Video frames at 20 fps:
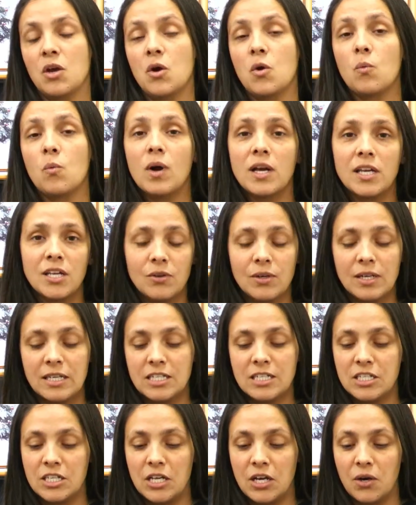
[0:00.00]
what you need to
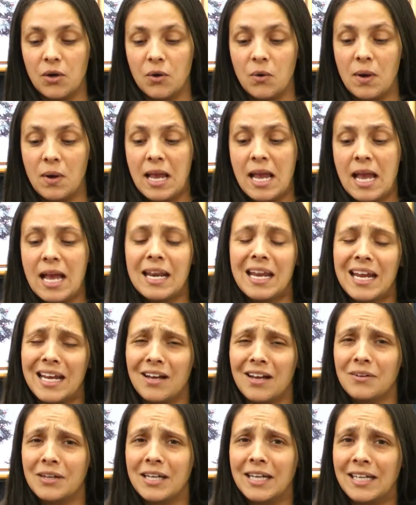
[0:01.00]
know, and how
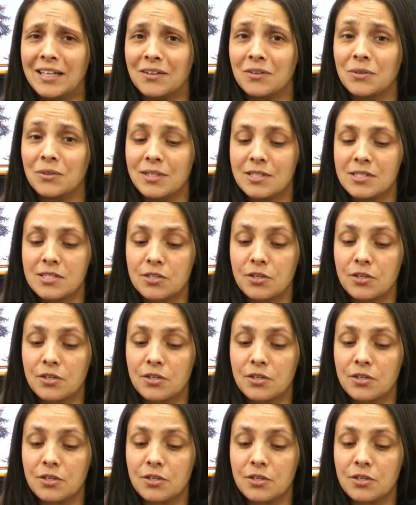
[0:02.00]
to handle this